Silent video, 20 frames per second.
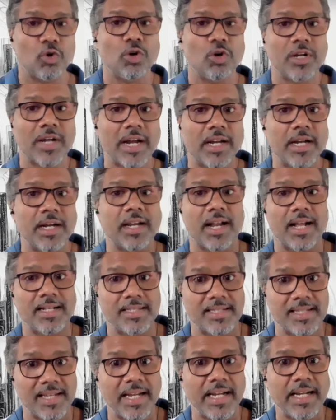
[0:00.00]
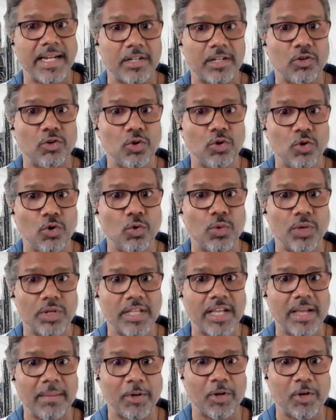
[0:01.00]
could kind of translate over there?